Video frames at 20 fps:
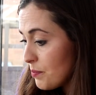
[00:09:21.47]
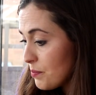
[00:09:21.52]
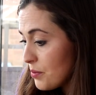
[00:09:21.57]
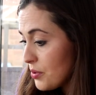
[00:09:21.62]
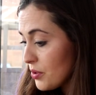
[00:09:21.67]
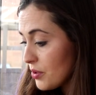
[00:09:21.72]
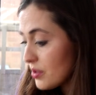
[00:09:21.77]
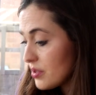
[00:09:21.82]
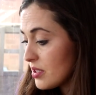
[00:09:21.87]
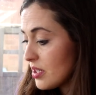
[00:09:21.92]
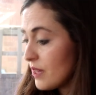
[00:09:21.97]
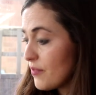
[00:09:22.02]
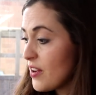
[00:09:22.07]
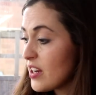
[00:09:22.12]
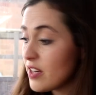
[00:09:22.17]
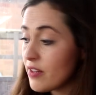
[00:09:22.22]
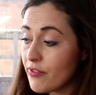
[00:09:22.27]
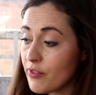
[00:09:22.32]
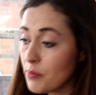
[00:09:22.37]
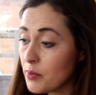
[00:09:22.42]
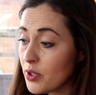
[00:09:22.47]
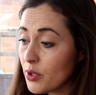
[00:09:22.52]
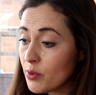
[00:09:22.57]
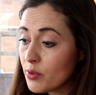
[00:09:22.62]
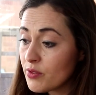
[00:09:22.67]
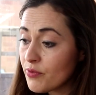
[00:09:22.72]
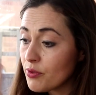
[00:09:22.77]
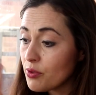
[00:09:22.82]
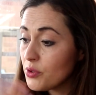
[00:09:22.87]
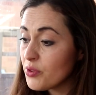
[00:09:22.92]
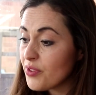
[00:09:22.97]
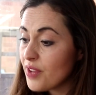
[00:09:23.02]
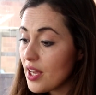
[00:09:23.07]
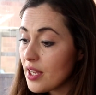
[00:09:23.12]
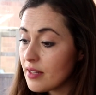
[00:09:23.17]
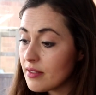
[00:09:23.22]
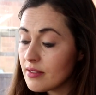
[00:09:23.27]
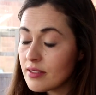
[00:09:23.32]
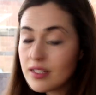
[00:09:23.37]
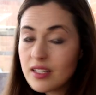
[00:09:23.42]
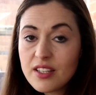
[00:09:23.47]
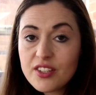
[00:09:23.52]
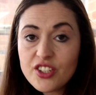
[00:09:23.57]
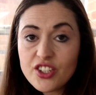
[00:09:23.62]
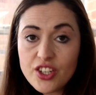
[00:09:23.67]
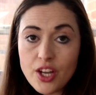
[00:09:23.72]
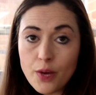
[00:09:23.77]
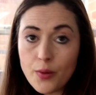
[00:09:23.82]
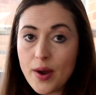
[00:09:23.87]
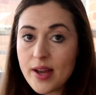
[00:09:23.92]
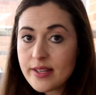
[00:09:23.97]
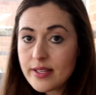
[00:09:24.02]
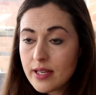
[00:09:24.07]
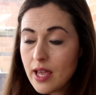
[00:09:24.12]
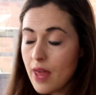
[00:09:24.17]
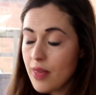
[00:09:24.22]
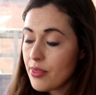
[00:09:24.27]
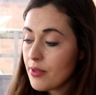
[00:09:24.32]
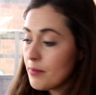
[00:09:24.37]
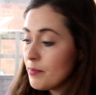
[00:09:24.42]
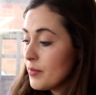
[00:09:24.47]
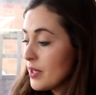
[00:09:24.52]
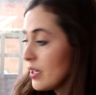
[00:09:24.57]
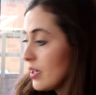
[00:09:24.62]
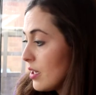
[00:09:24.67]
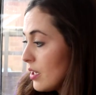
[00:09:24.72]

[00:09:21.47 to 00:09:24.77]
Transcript: but if any of them are useful, then you know where to get them.